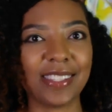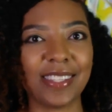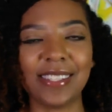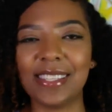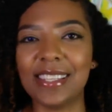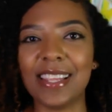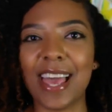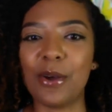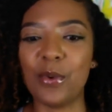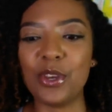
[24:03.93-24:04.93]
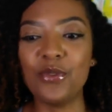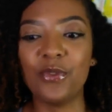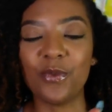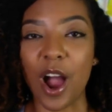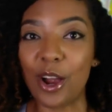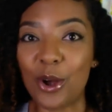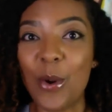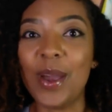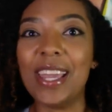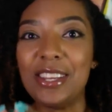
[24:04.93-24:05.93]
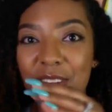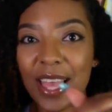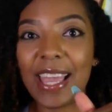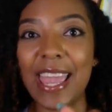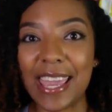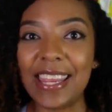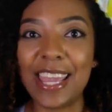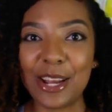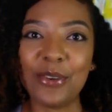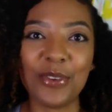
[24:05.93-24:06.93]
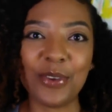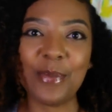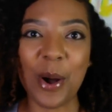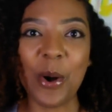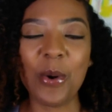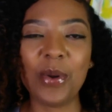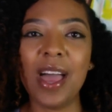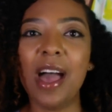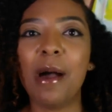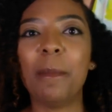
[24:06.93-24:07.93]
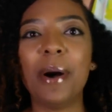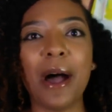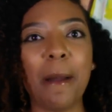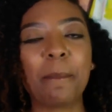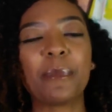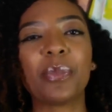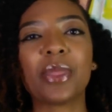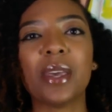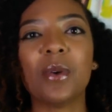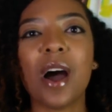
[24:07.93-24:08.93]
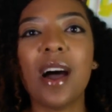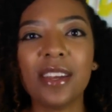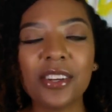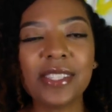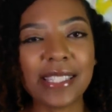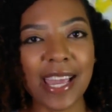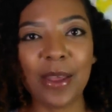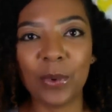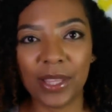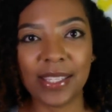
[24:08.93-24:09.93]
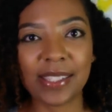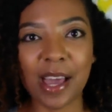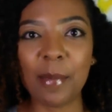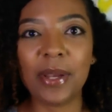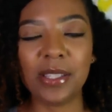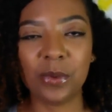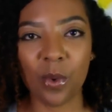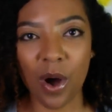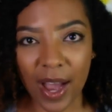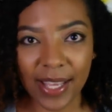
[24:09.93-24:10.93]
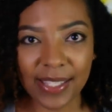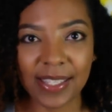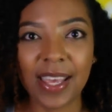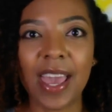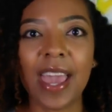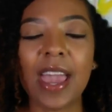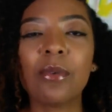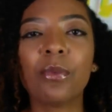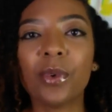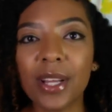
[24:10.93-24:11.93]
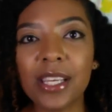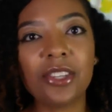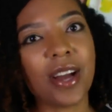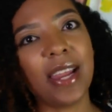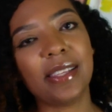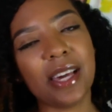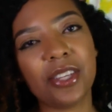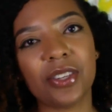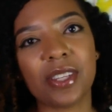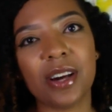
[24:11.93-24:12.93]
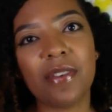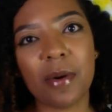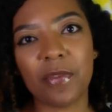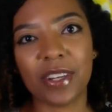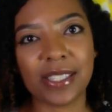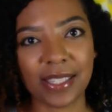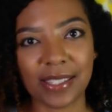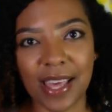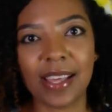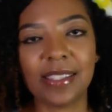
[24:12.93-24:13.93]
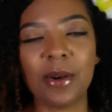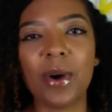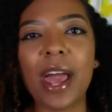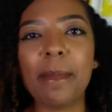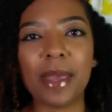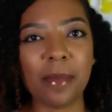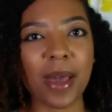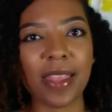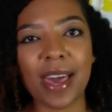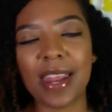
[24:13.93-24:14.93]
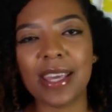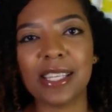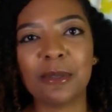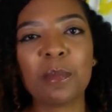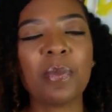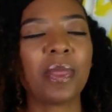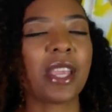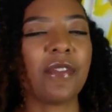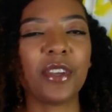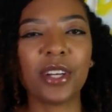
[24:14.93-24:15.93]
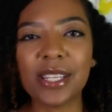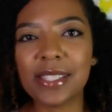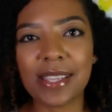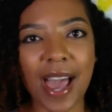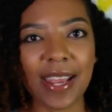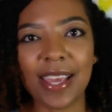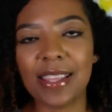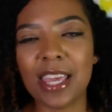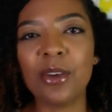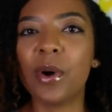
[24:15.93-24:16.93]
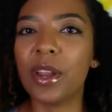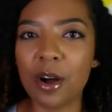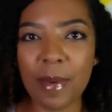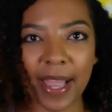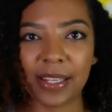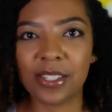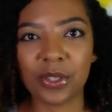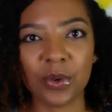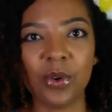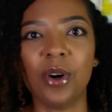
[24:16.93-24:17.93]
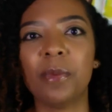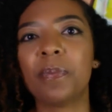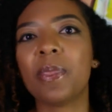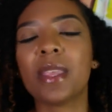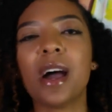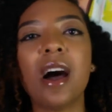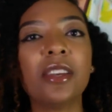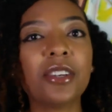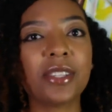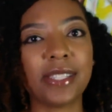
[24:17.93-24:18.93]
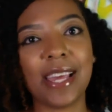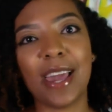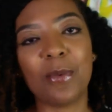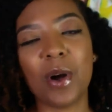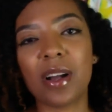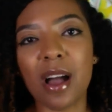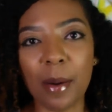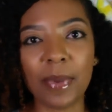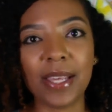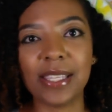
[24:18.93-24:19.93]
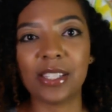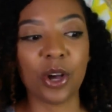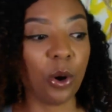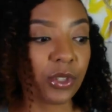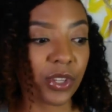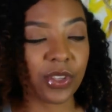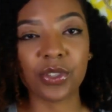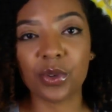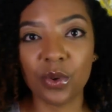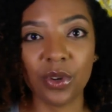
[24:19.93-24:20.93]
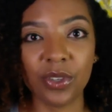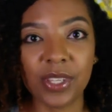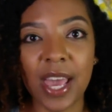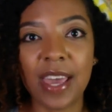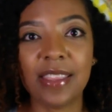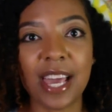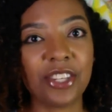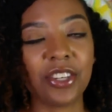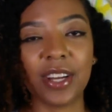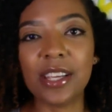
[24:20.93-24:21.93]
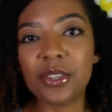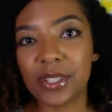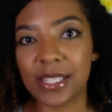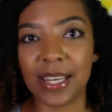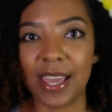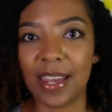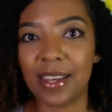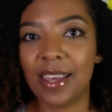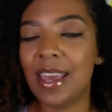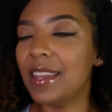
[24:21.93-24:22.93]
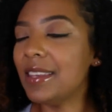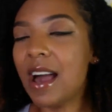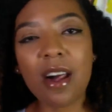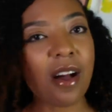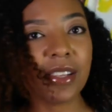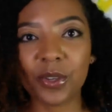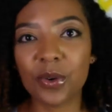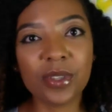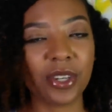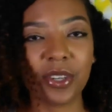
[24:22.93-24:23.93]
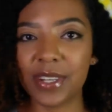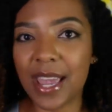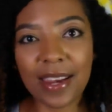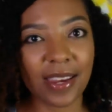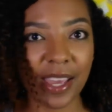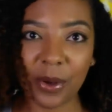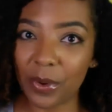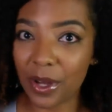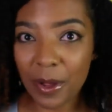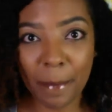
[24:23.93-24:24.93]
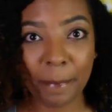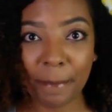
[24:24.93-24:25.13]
This isn't like when you are going and you're in interview mode, but understand what these companies want and really try to set yourself up for success. And what I mean by that is if you're deciding that you want to go back to school, understand what companies go to the schools that you're interested in. Not all schools are created equal.